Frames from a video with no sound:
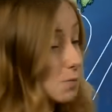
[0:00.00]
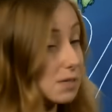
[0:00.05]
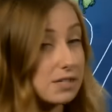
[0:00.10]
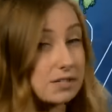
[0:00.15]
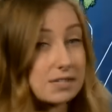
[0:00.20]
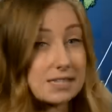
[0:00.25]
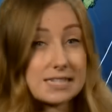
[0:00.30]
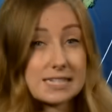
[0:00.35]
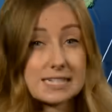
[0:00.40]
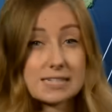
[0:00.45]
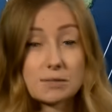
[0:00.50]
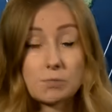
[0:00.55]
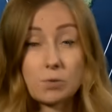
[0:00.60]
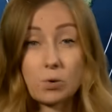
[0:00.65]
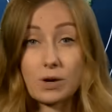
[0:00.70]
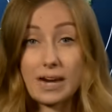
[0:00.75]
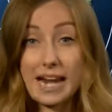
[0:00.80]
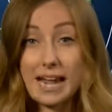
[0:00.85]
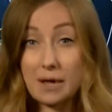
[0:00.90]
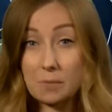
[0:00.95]
we could see some more
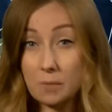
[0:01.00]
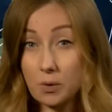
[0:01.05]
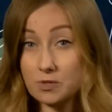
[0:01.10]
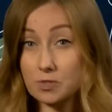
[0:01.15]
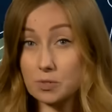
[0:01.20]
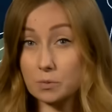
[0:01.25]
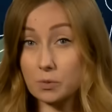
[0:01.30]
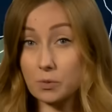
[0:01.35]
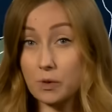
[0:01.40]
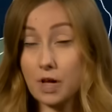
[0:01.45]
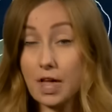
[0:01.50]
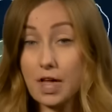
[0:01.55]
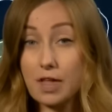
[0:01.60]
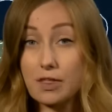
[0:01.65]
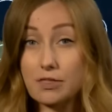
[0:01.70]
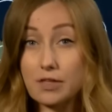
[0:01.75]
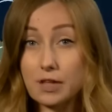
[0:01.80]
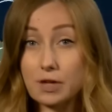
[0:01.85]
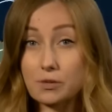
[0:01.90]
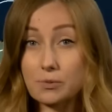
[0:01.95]
cloud, possible
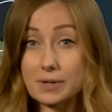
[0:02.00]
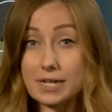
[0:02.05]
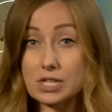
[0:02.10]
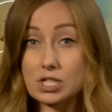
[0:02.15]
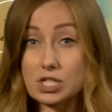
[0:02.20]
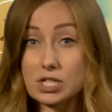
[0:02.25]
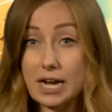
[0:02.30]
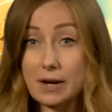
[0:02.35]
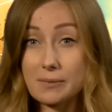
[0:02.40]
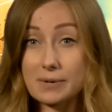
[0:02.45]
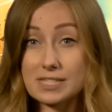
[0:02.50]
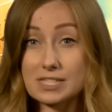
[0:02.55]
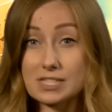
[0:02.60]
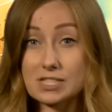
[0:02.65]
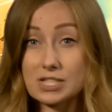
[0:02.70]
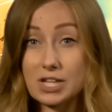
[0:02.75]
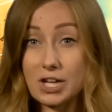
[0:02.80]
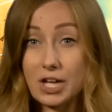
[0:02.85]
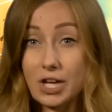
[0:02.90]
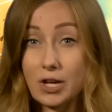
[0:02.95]
thundery showers
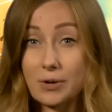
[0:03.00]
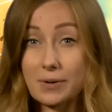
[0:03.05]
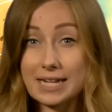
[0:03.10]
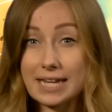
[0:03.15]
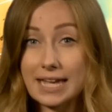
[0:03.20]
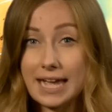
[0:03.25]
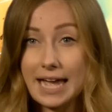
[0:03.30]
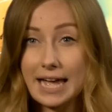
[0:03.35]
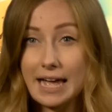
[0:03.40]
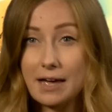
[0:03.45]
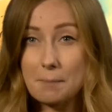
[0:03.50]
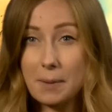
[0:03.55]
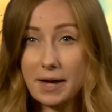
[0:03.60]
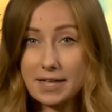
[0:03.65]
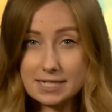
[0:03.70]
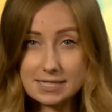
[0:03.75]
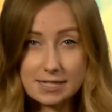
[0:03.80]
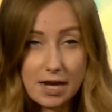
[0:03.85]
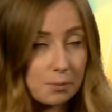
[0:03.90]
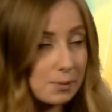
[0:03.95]
too. And by
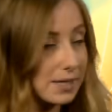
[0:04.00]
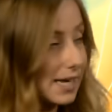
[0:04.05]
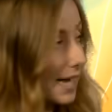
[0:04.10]
the time we